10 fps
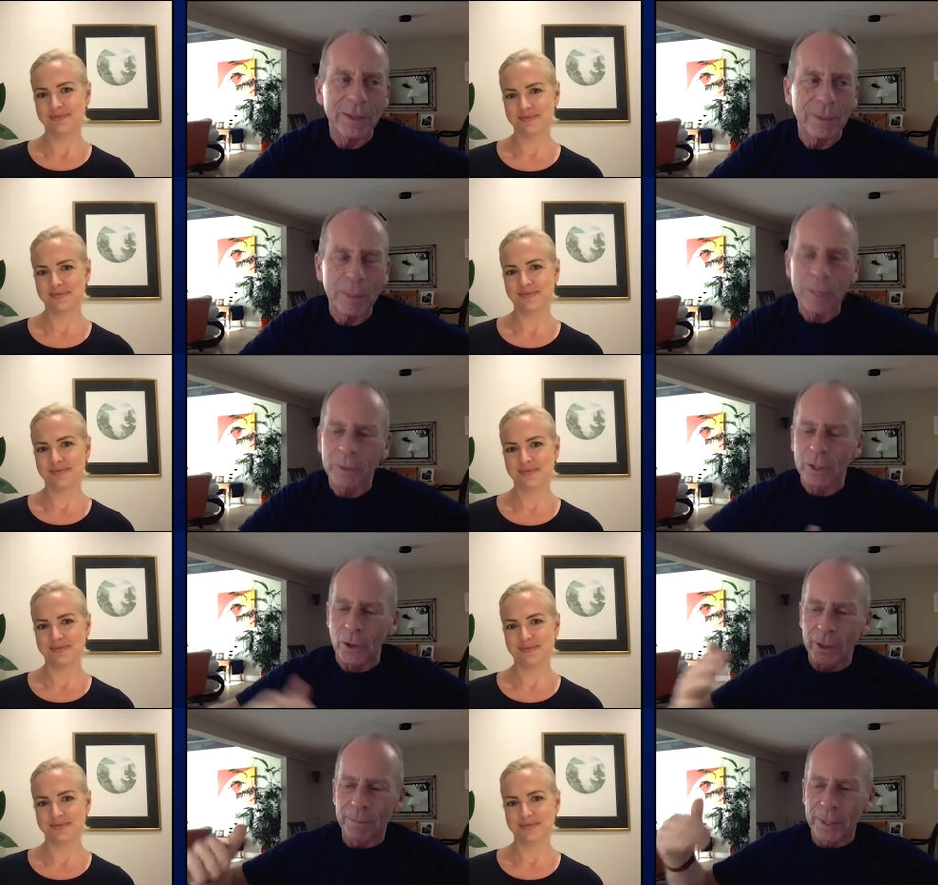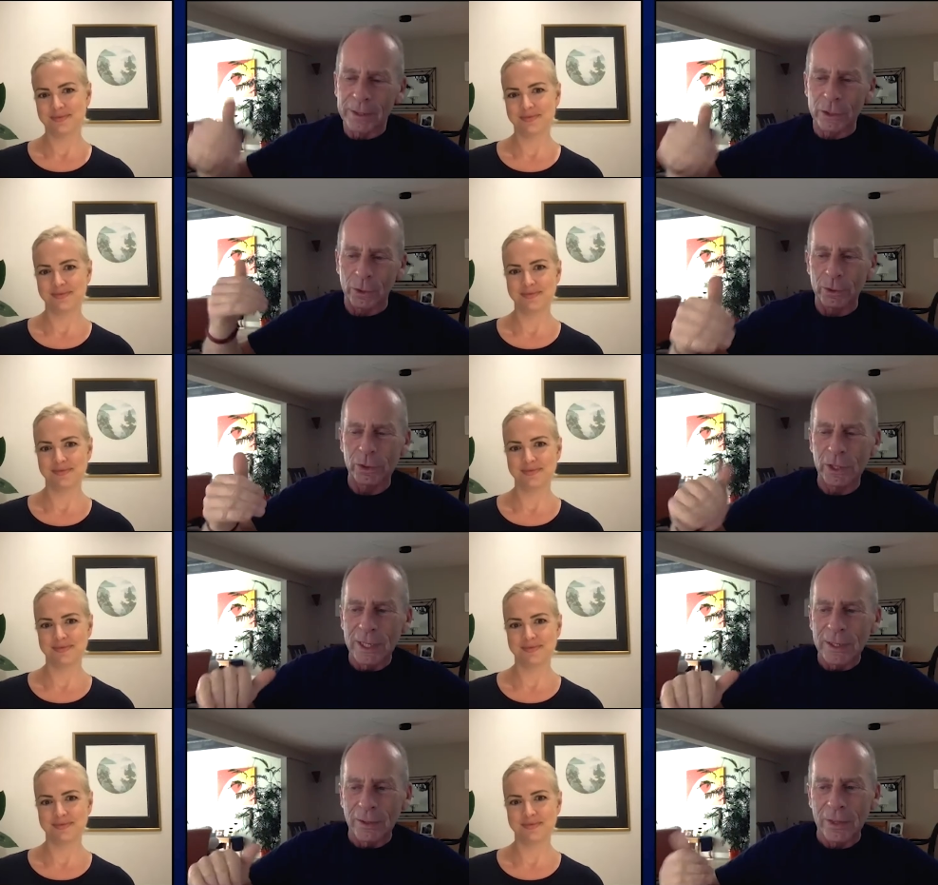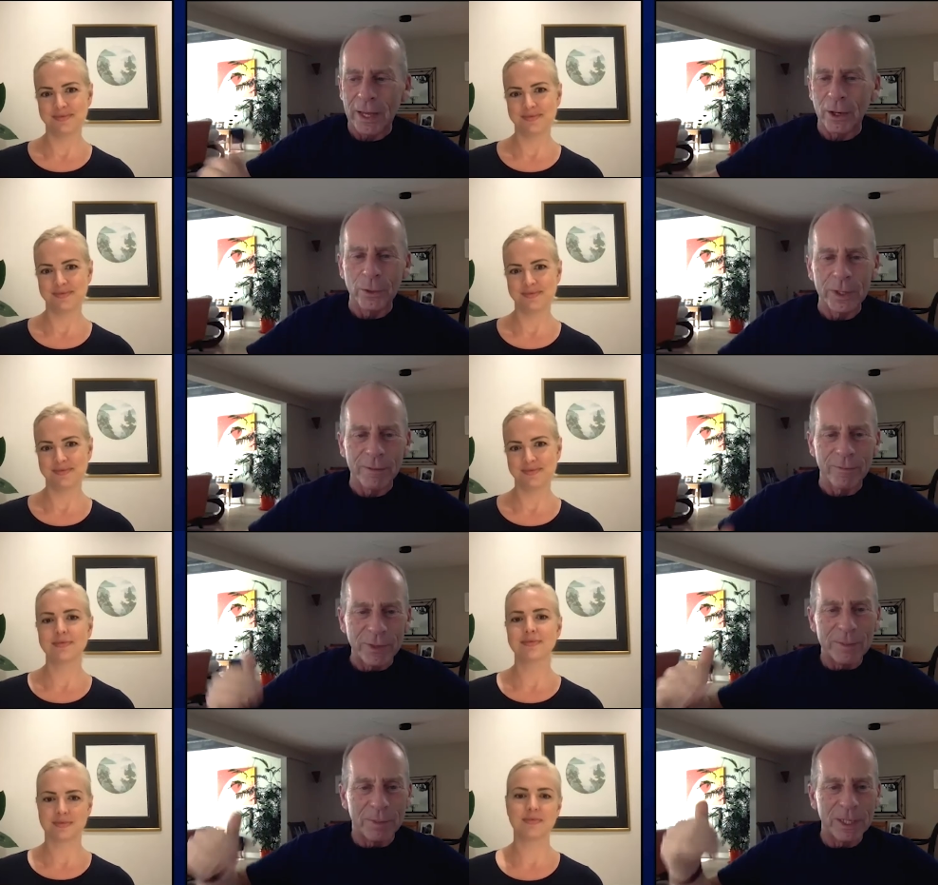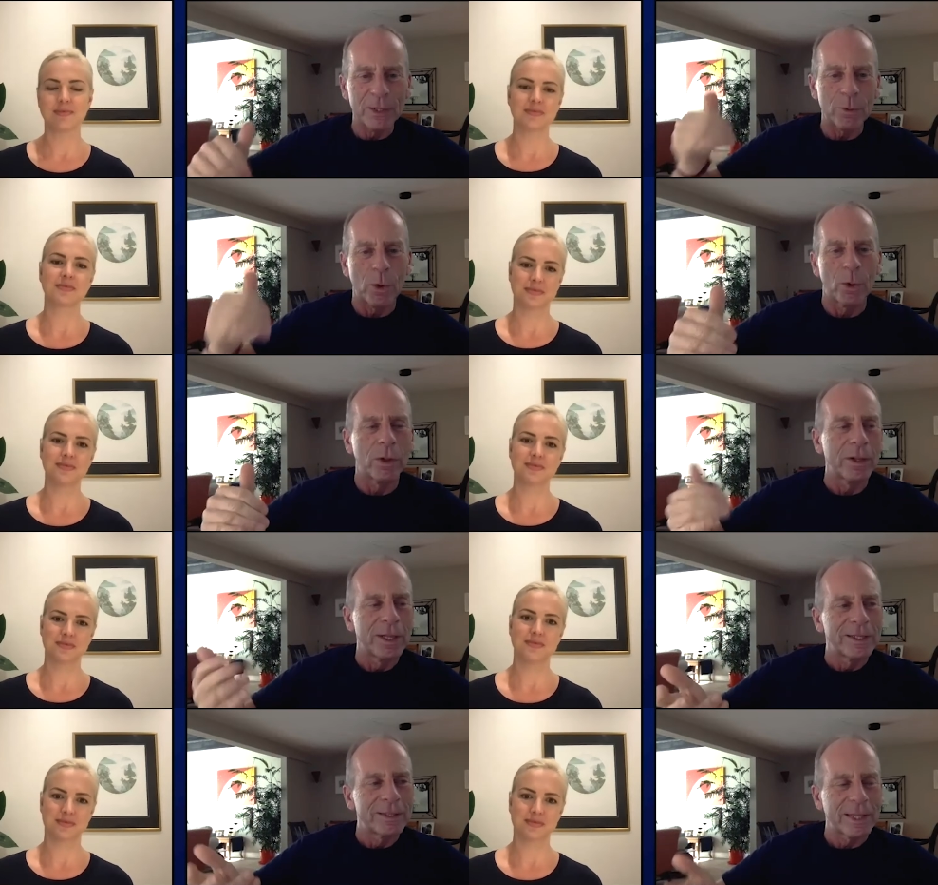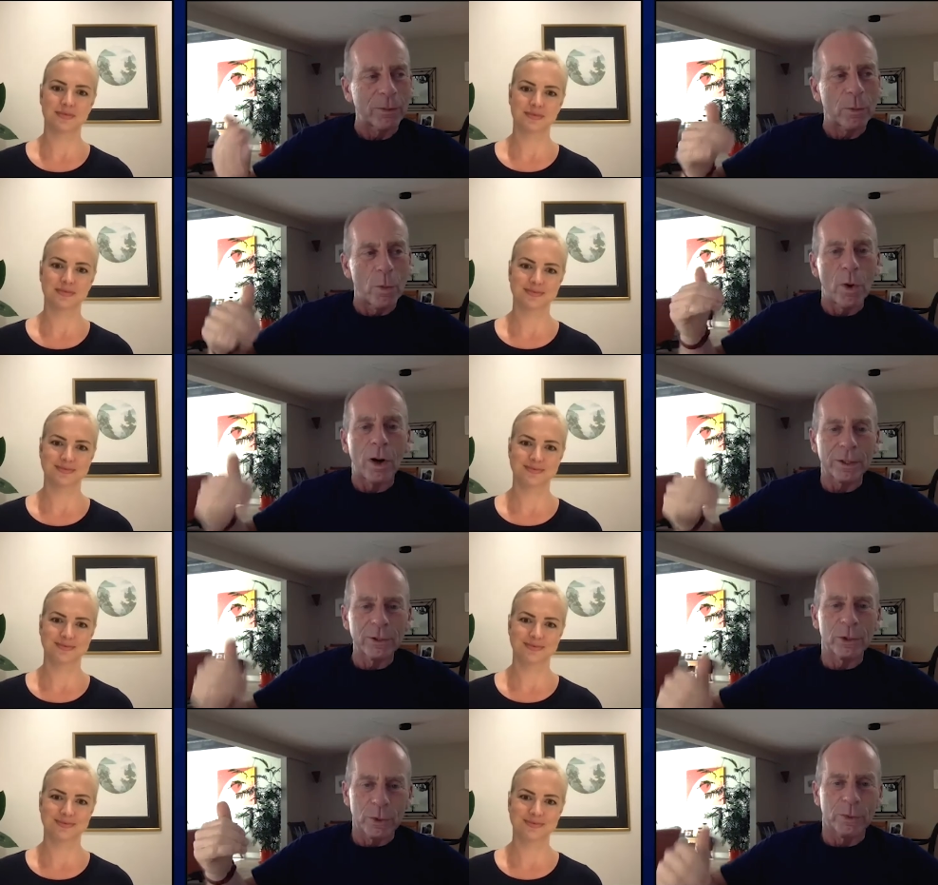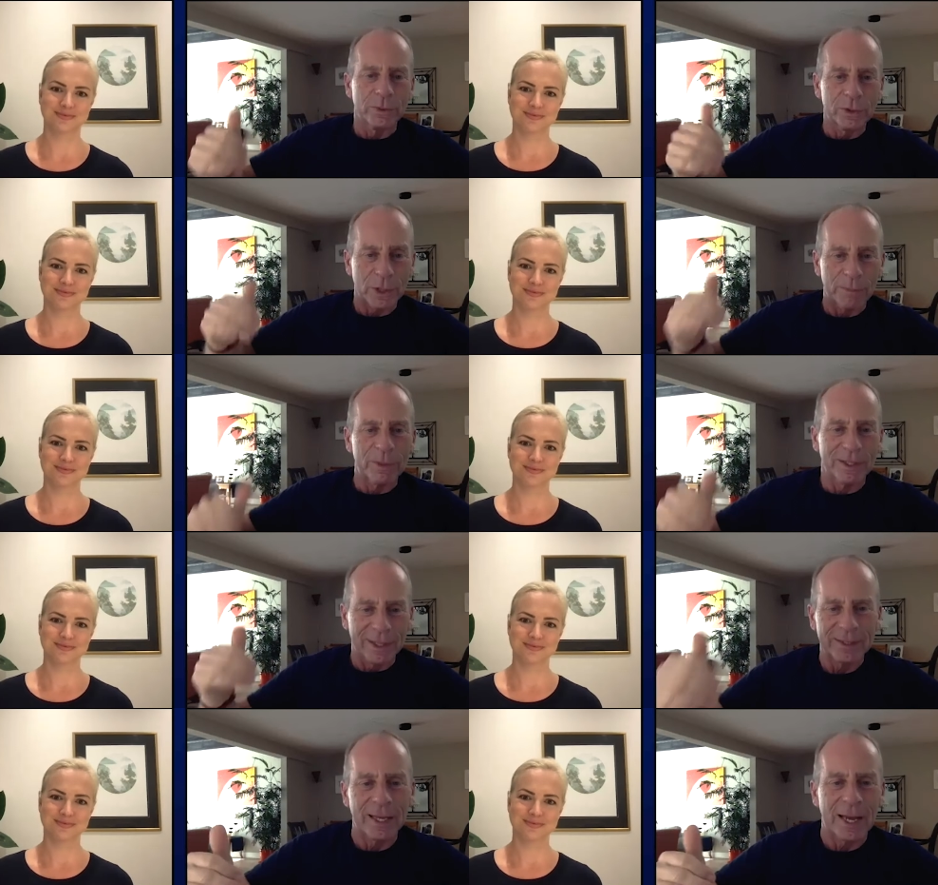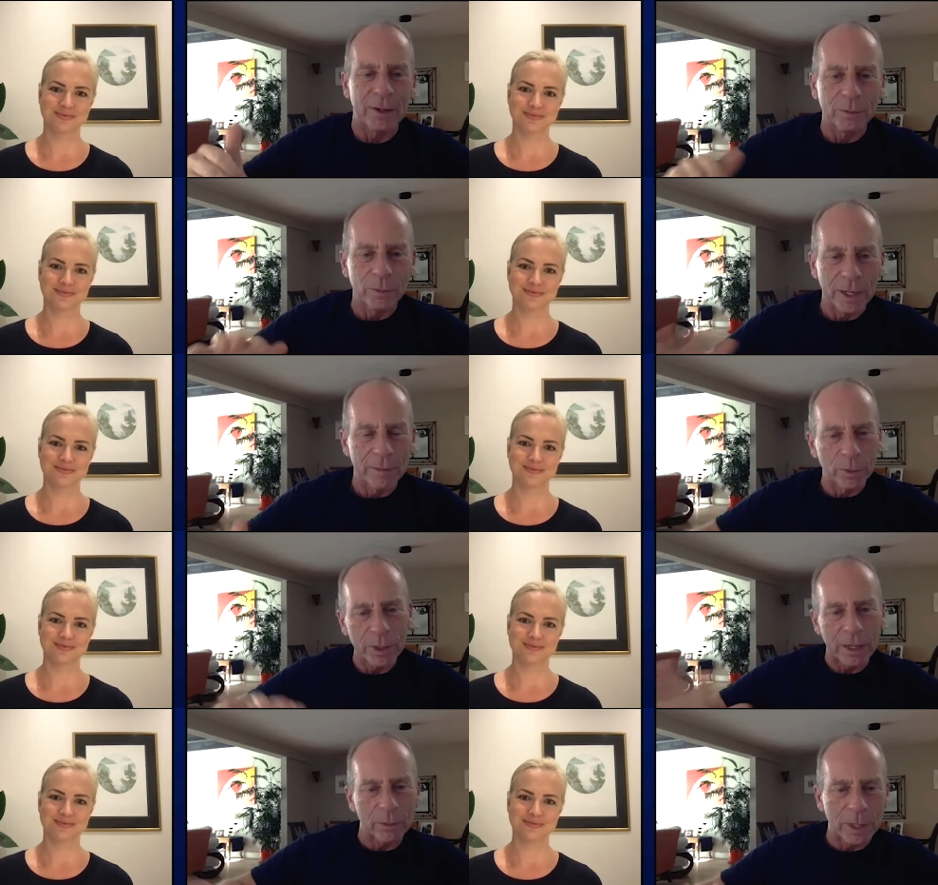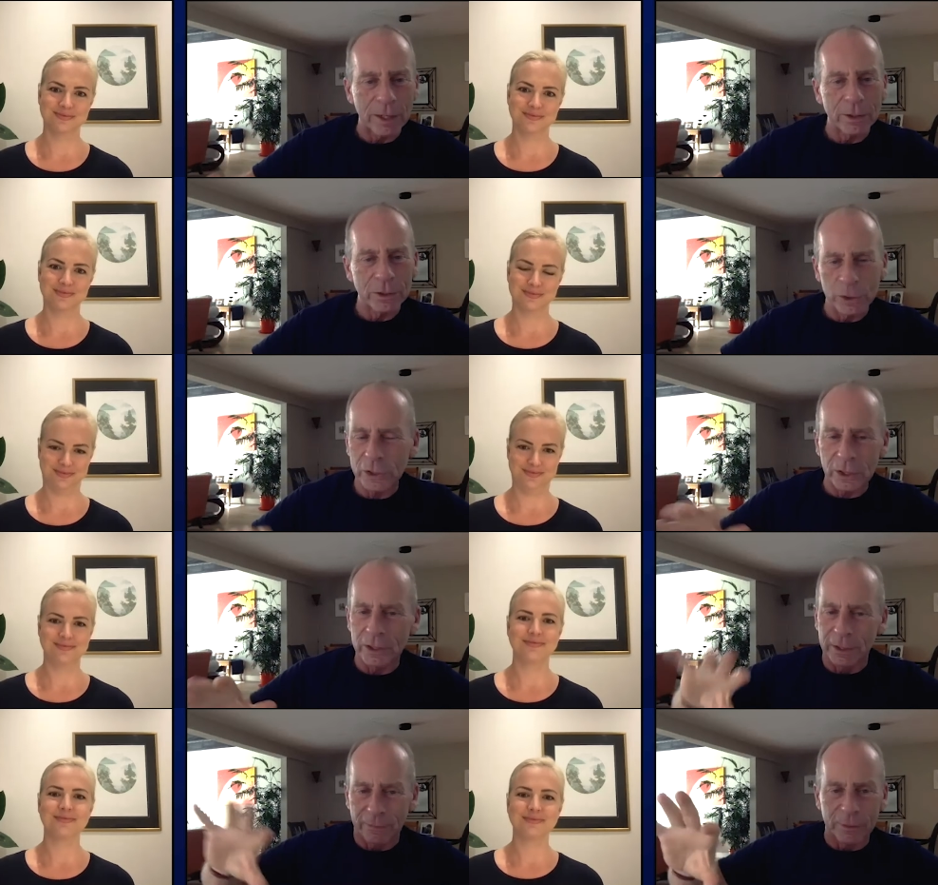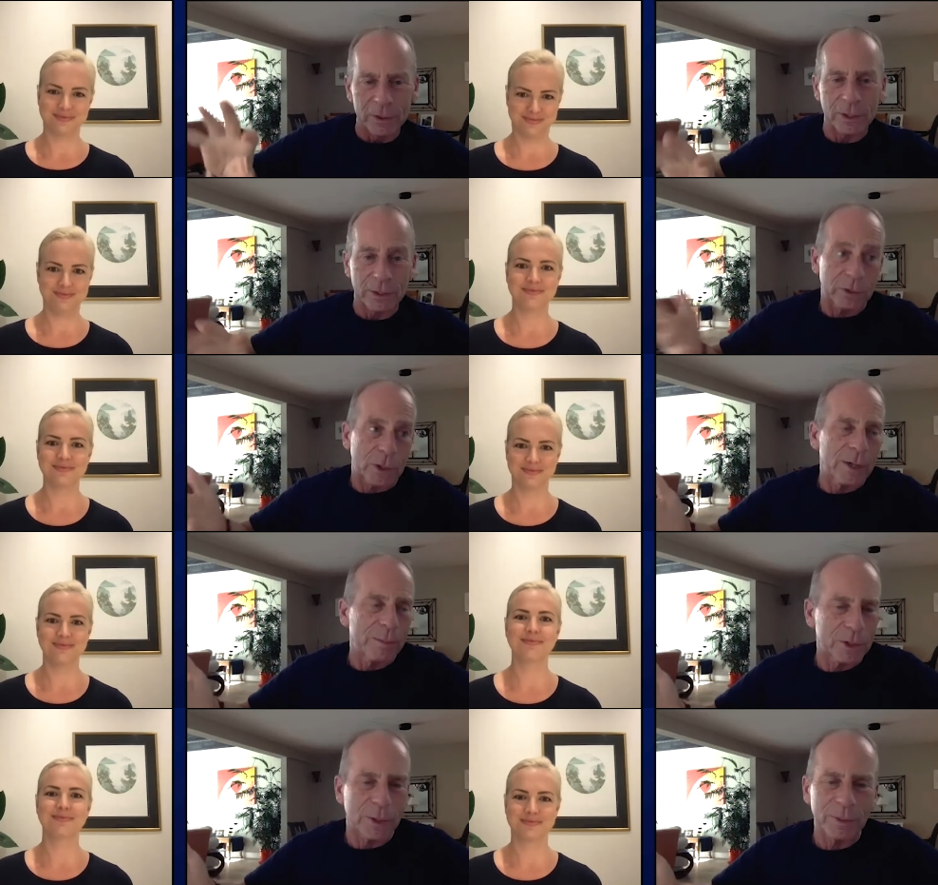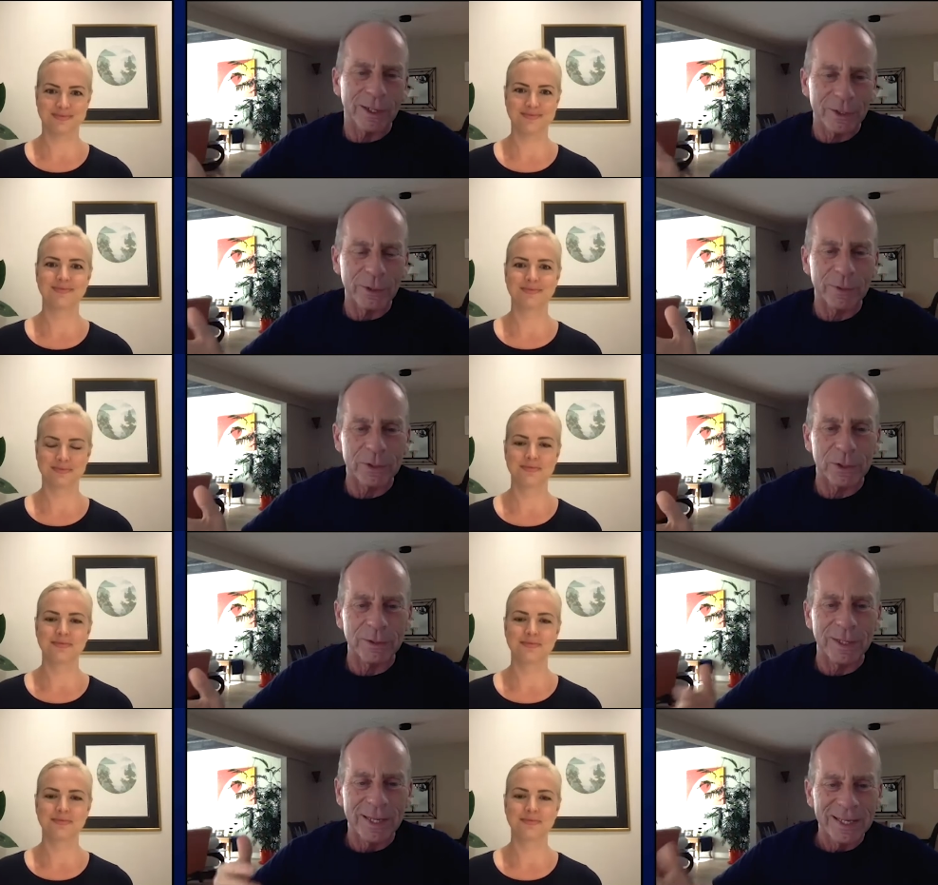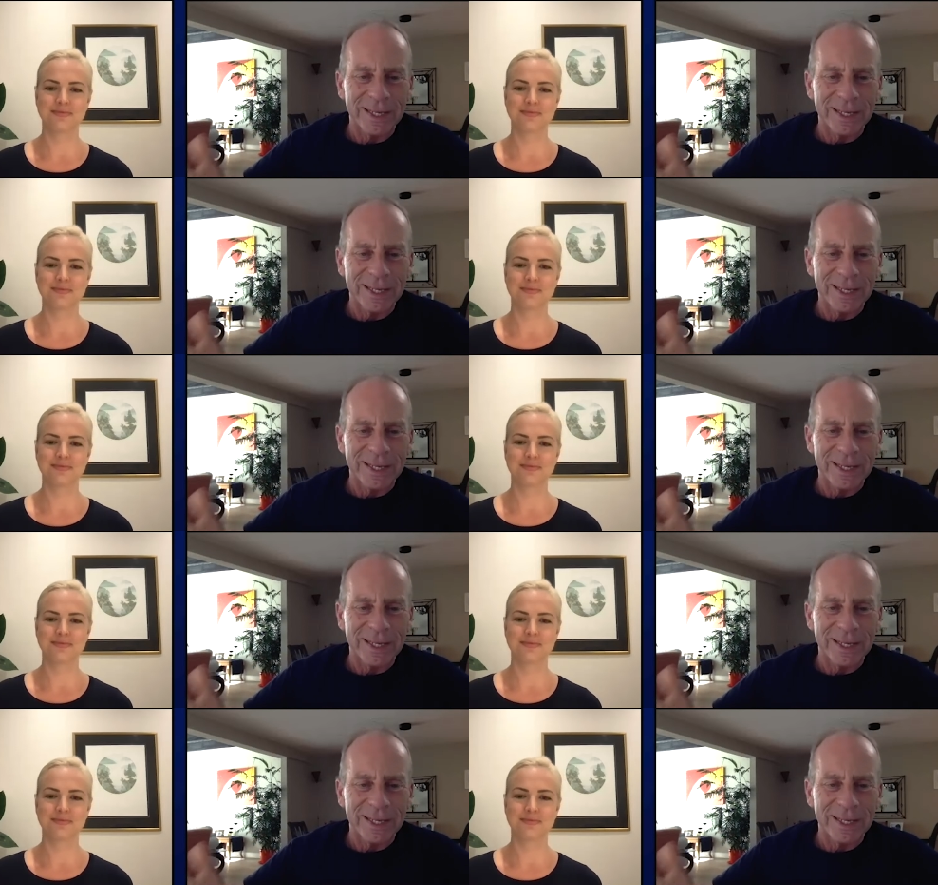Speaker 1: the people that aren't Bezos that are in a VP role that want to do something like that? What, how, how do, do you see a difference? There's got to be some kind of difference in,